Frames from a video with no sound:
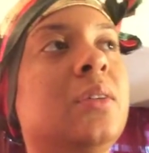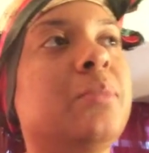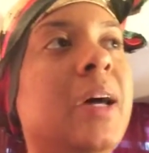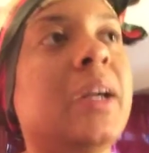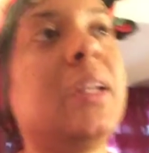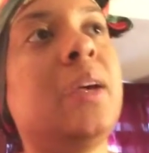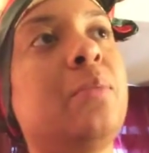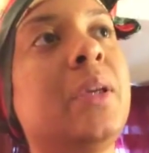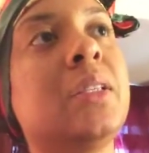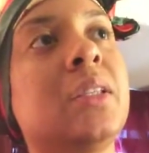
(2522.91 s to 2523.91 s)
blocking
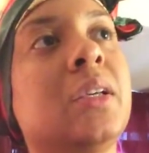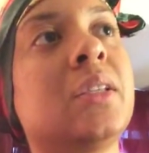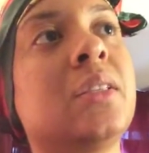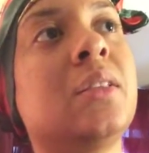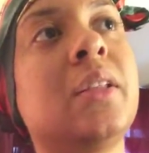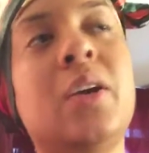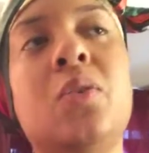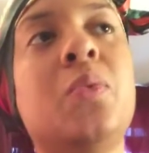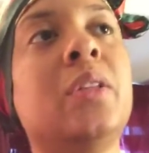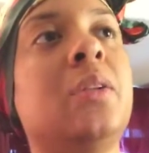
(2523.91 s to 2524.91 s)
their business they
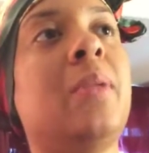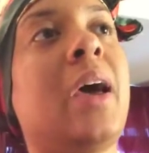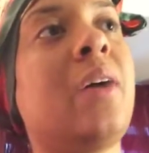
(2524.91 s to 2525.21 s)
don't want them to